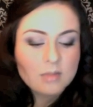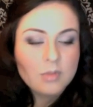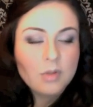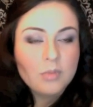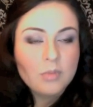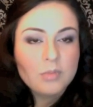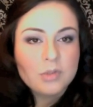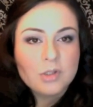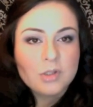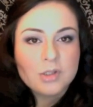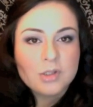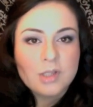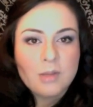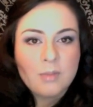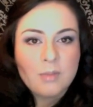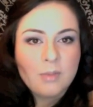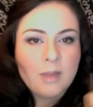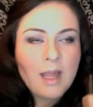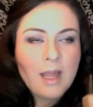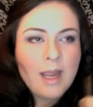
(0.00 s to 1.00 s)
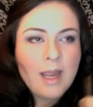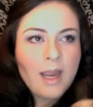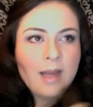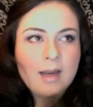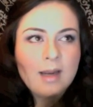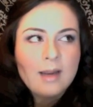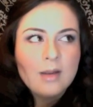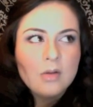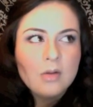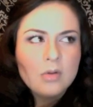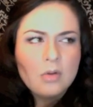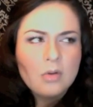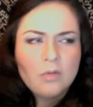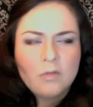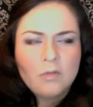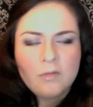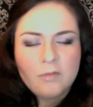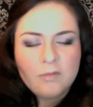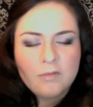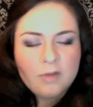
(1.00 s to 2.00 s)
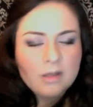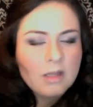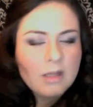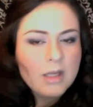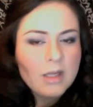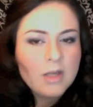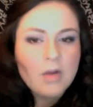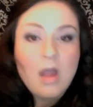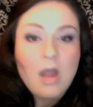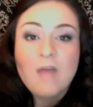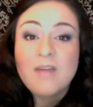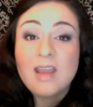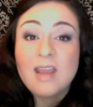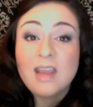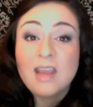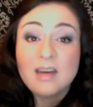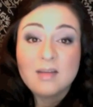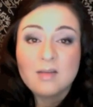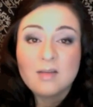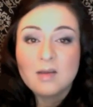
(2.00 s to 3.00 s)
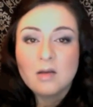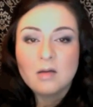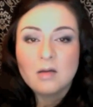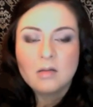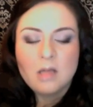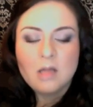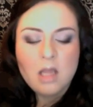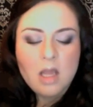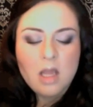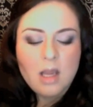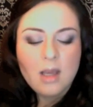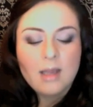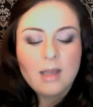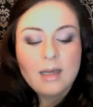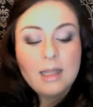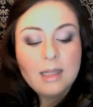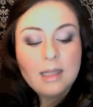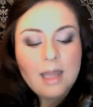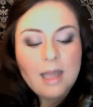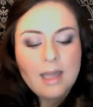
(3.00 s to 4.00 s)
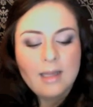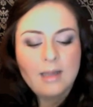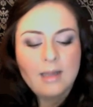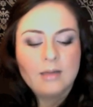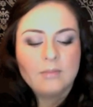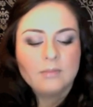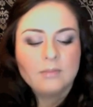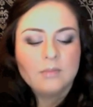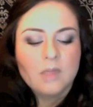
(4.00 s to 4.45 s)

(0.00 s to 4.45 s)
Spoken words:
You just apply it and you don't feel like you have anything on, and I like it.